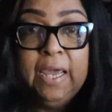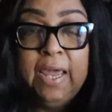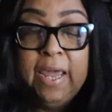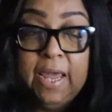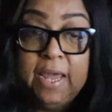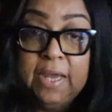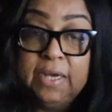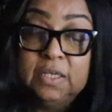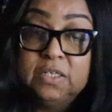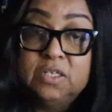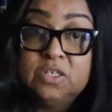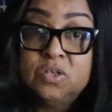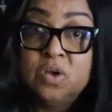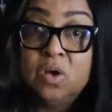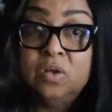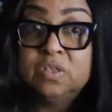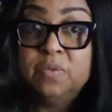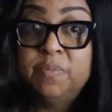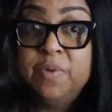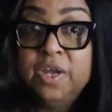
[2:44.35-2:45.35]
And this is
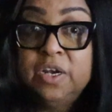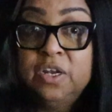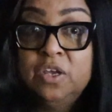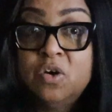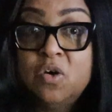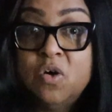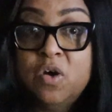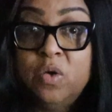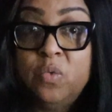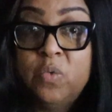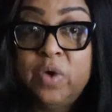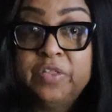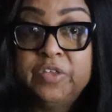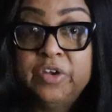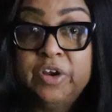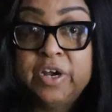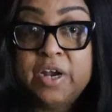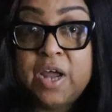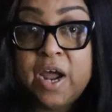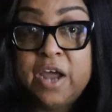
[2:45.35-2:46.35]
all depending on
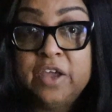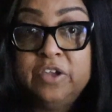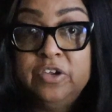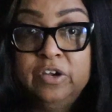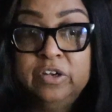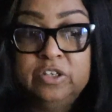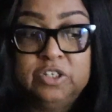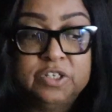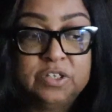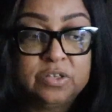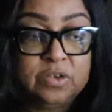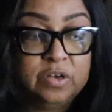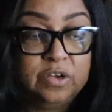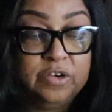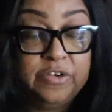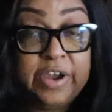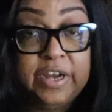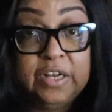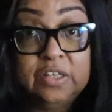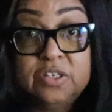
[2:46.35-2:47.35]
whether or not you're just going to
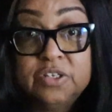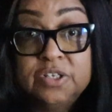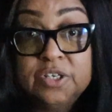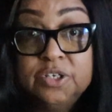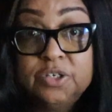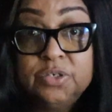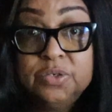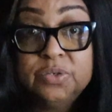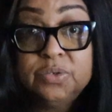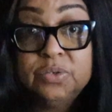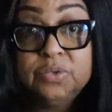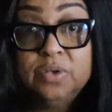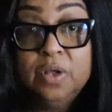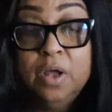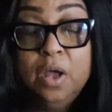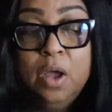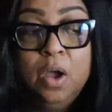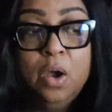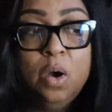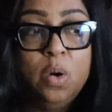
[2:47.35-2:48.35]
create a sigil,
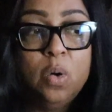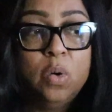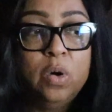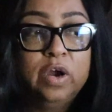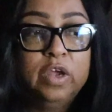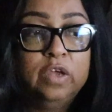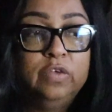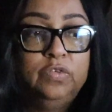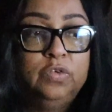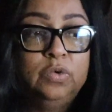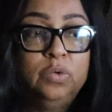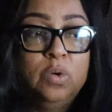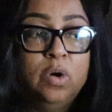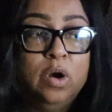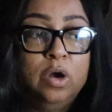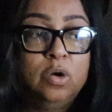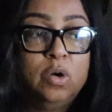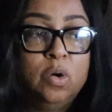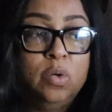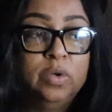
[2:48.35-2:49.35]
or if you
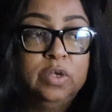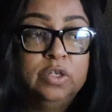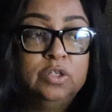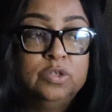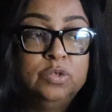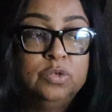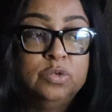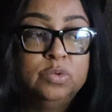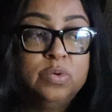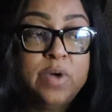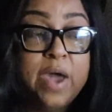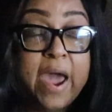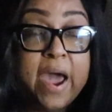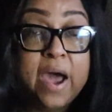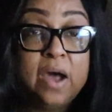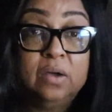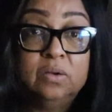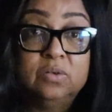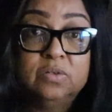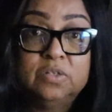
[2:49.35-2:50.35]
are going to
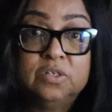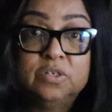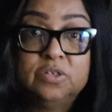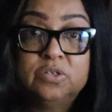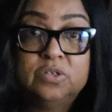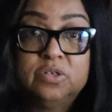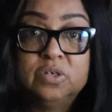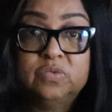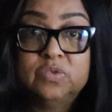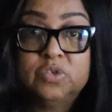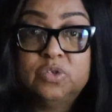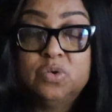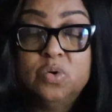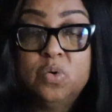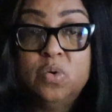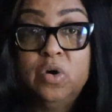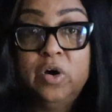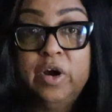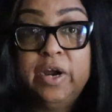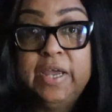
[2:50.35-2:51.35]
house this
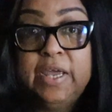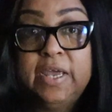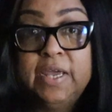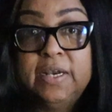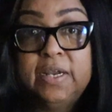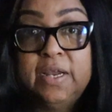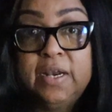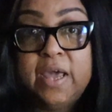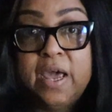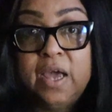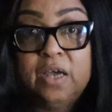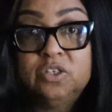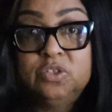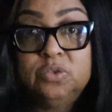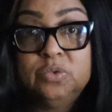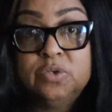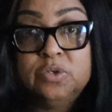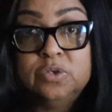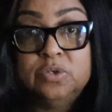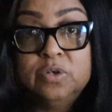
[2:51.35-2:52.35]
Servitor in an
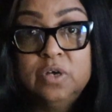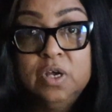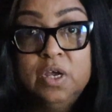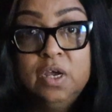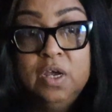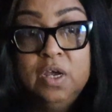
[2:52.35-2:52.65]
actual